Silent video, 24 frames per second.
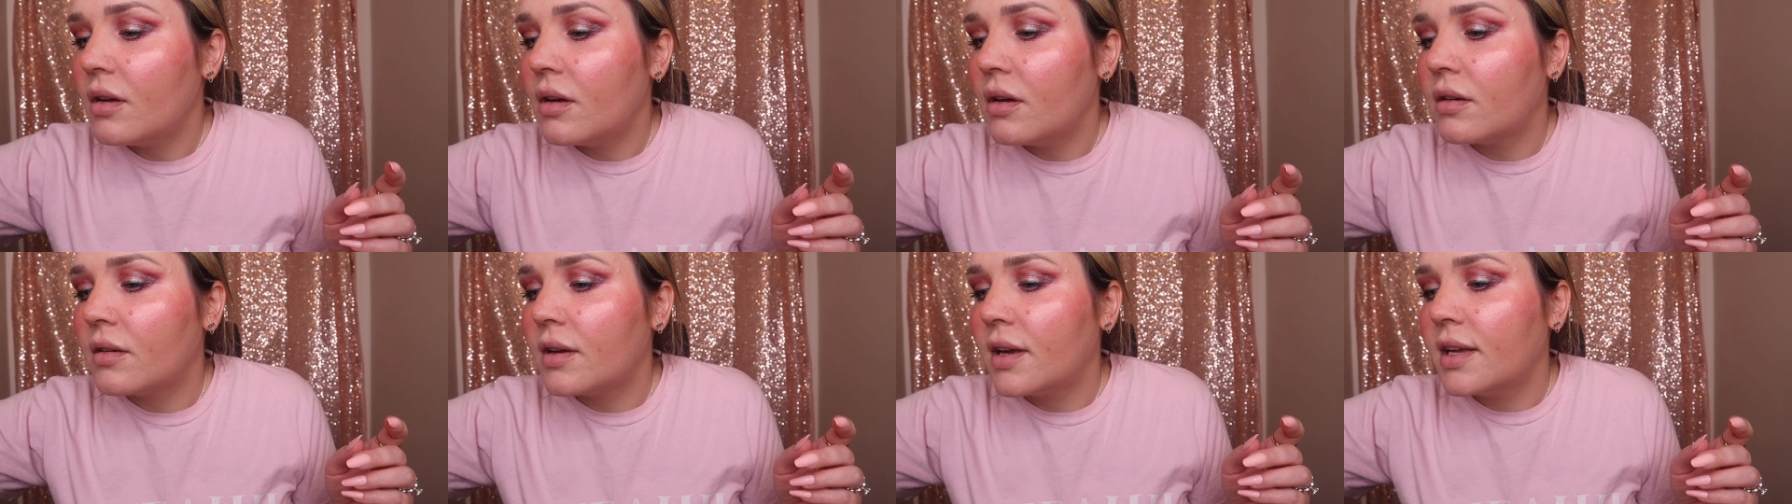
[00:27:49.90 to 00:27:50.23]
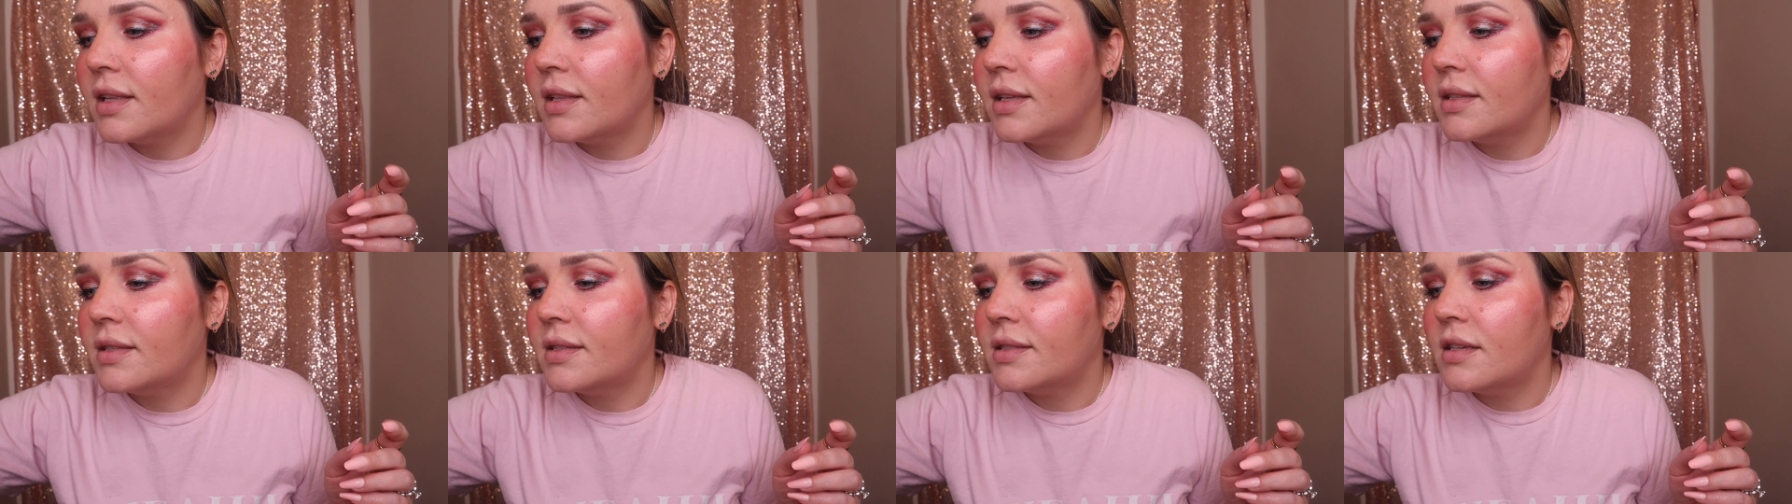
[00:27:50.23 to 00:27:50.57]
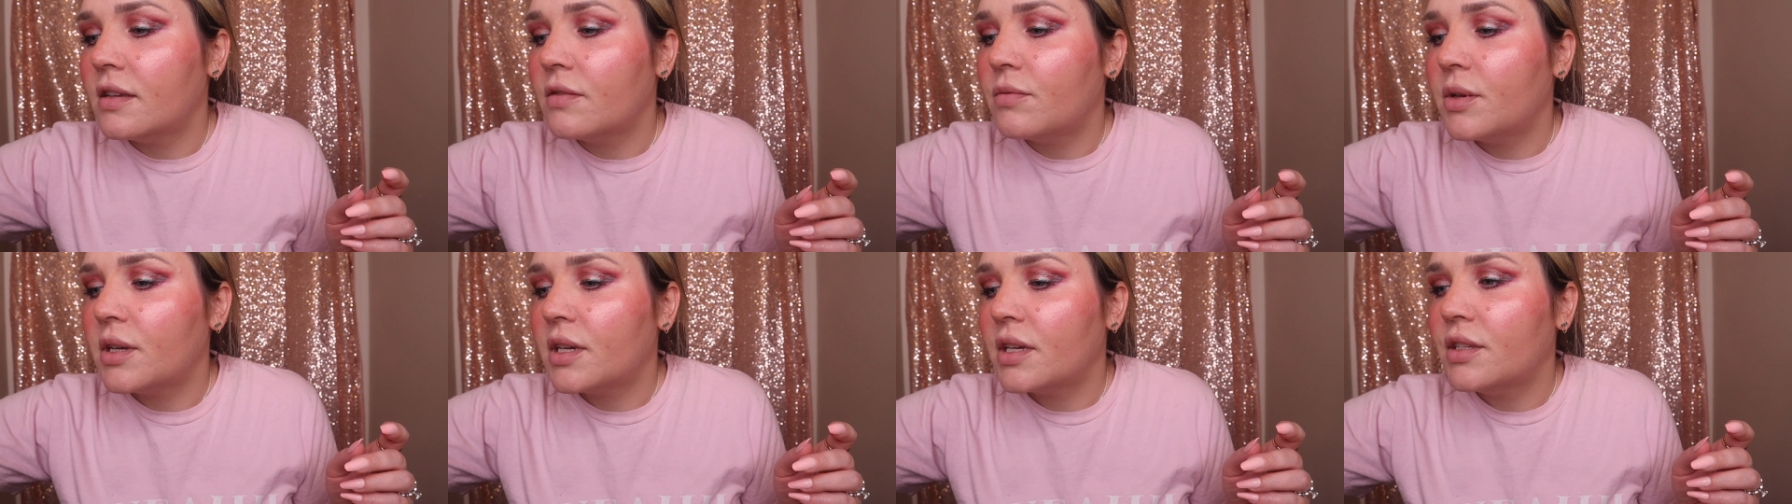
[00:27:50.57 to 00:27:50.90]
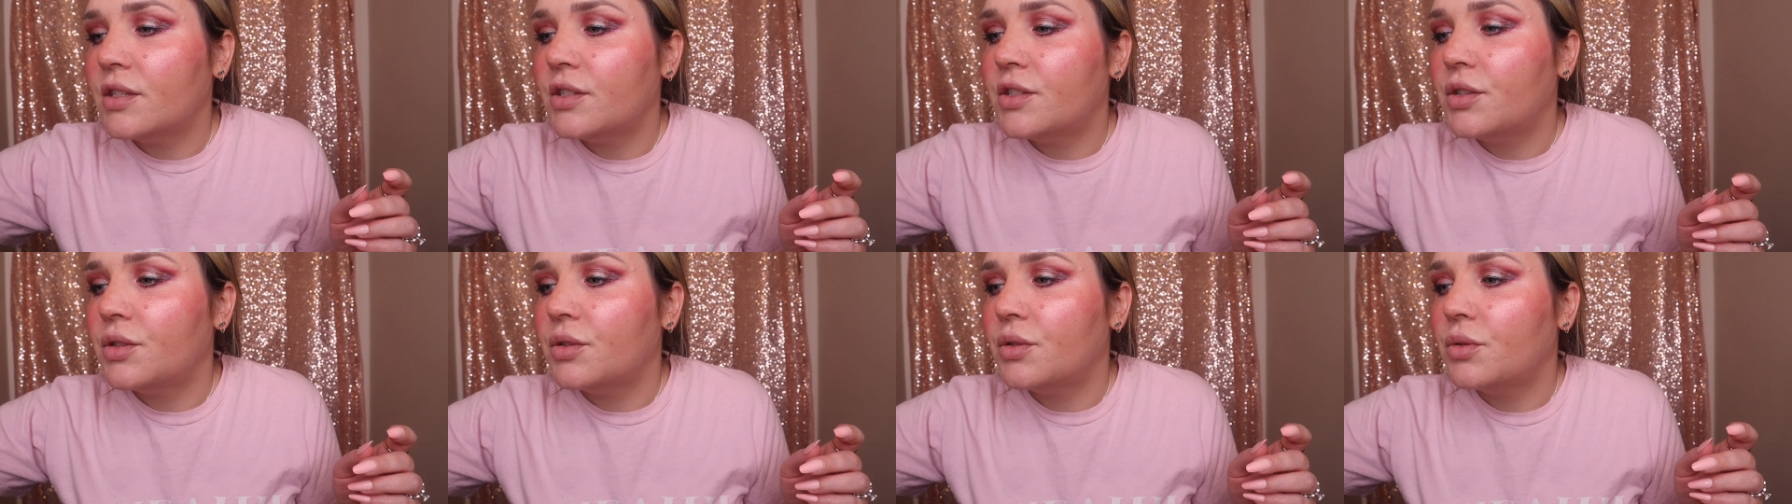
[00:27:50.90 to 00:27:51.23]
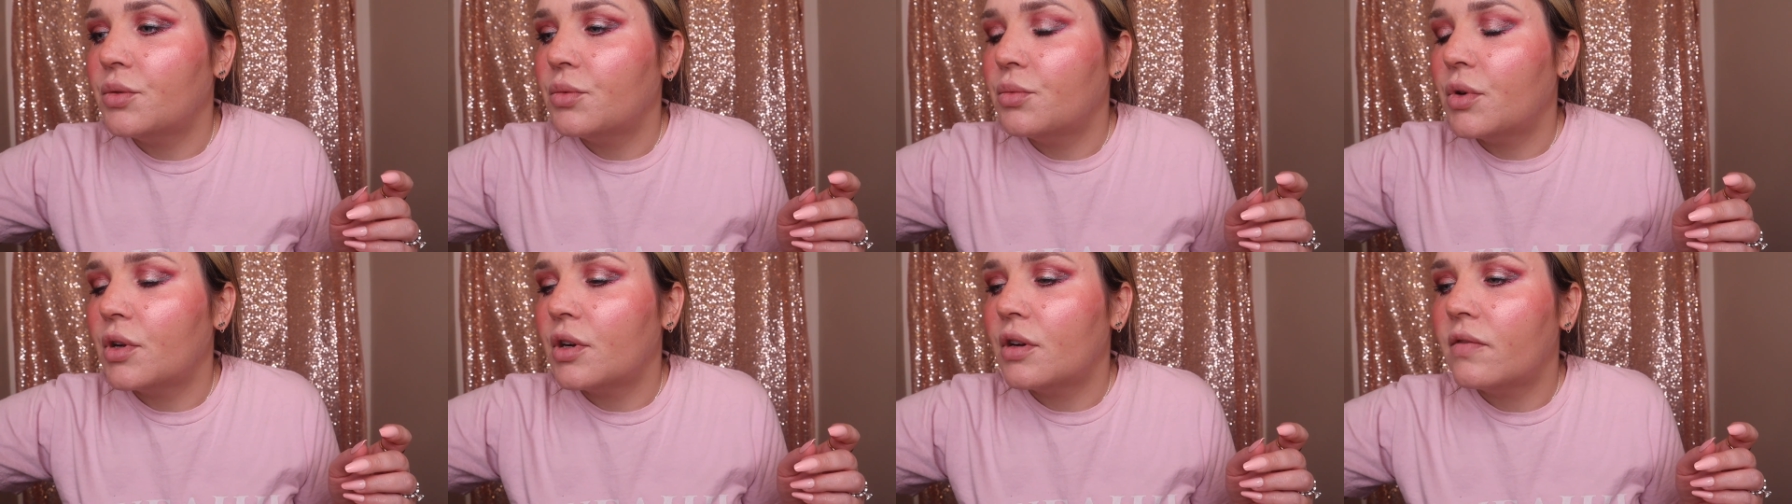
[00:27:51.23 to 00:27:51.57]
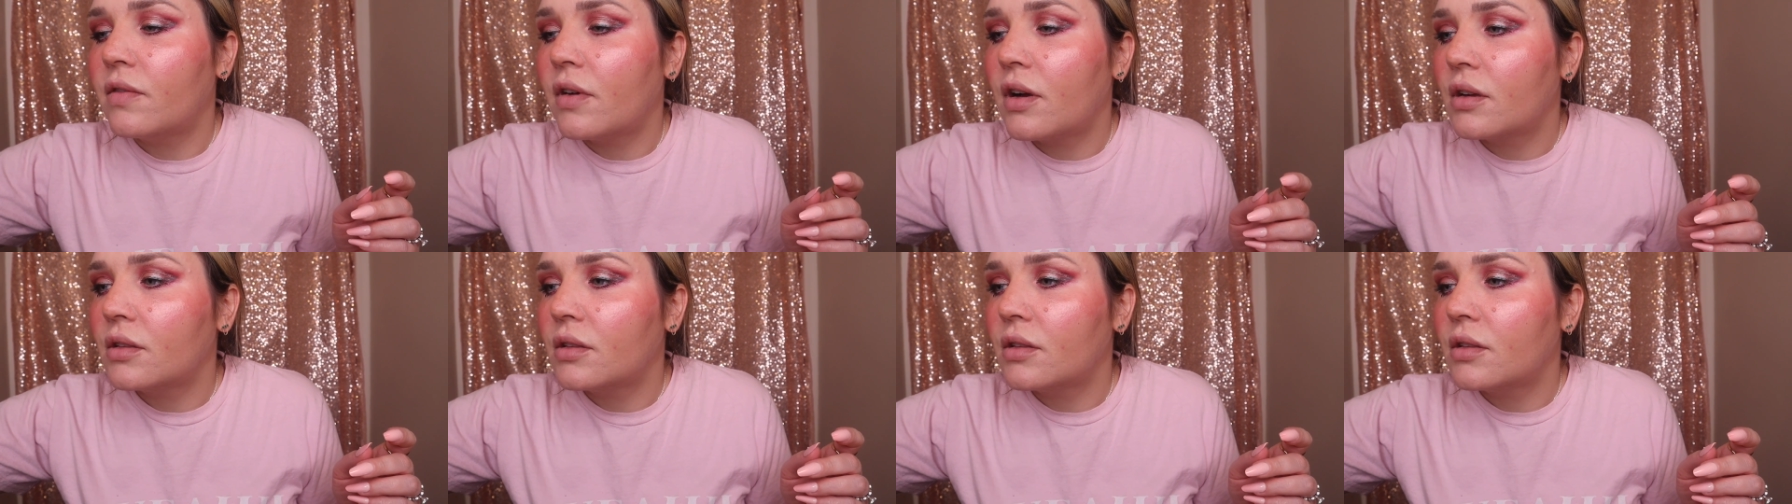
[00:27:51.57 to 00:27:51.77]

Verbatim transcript: Alright, let's see if we can do one of